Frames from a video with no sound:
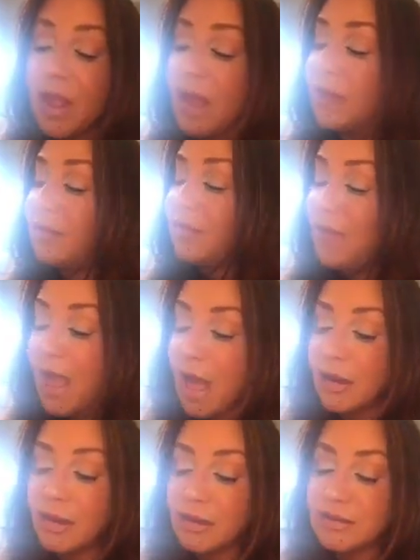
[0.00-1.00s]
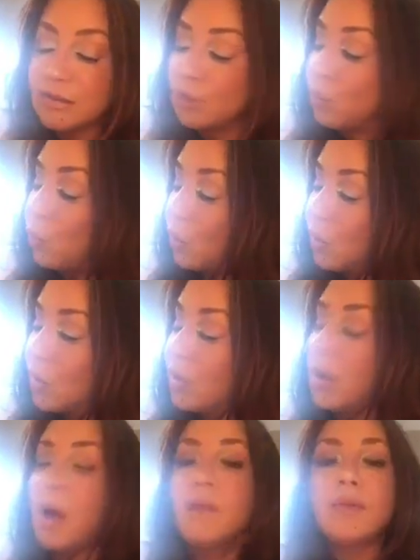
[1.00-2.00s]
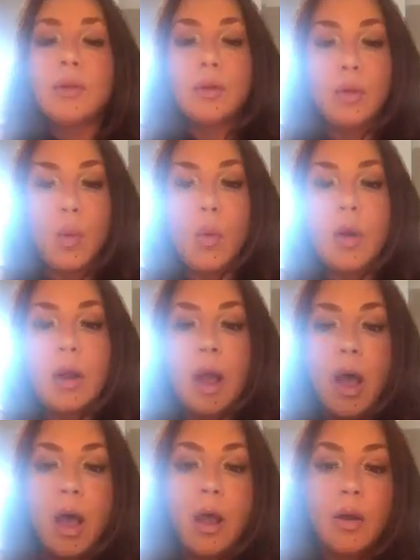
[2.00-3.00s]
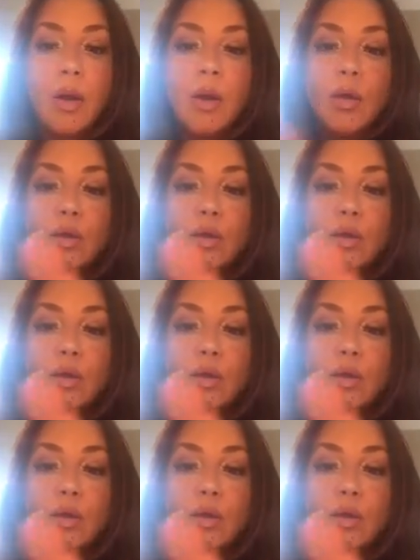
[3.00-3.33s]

And that is the word of the Lord on